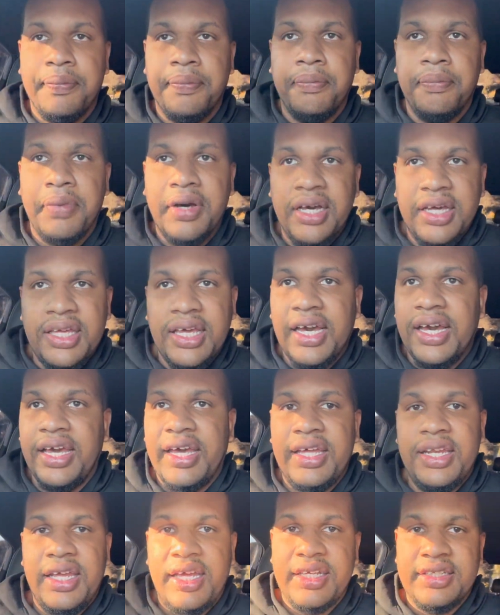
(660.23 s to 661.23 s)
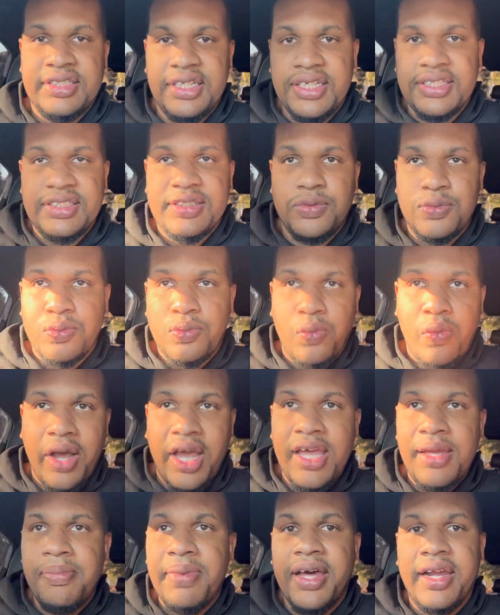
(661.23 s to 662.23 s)
But yeah, it's
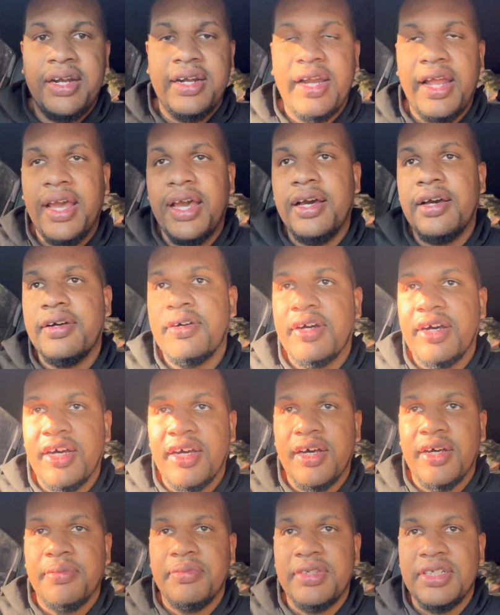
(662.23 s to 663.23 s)
way better now.